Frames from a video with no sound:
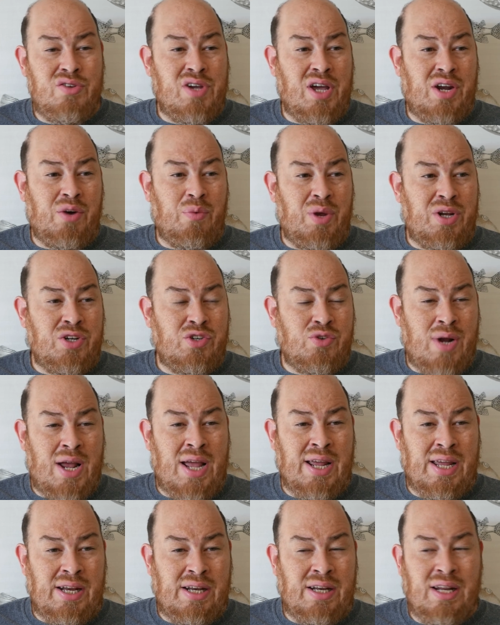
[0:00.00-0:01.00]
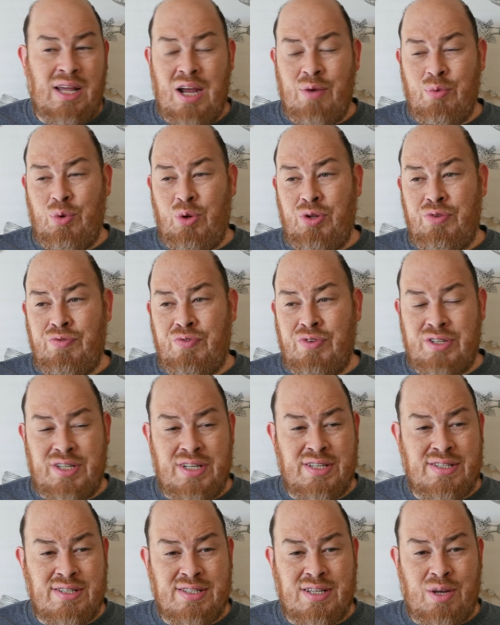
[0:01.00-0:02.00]
you got a red dragon, I rolled for
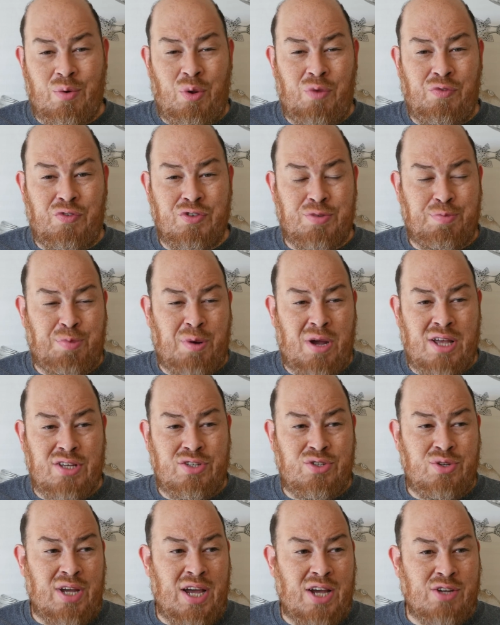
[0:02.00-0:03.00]
distance, I rolled for surprise,